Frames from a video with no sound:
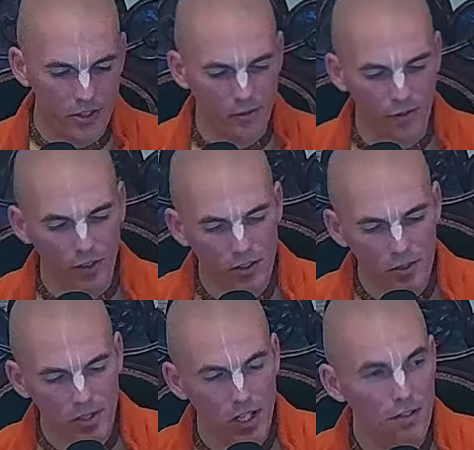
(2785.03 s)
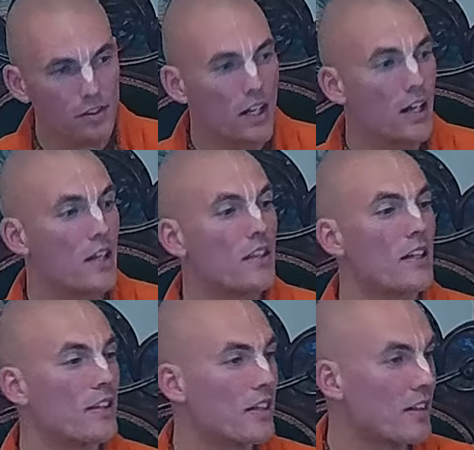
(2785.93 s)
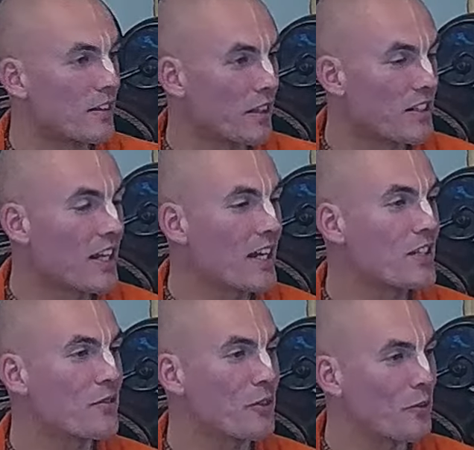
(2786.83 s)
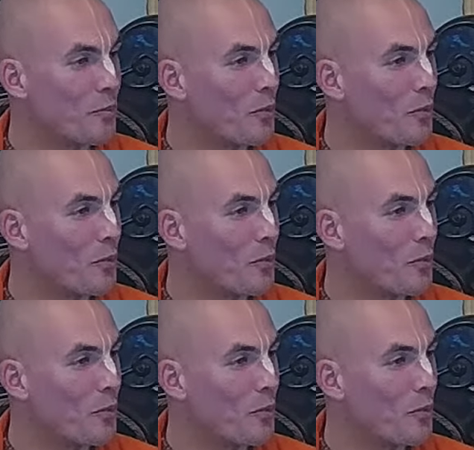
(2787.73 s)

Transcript: Krishna reveals himself, then the taste for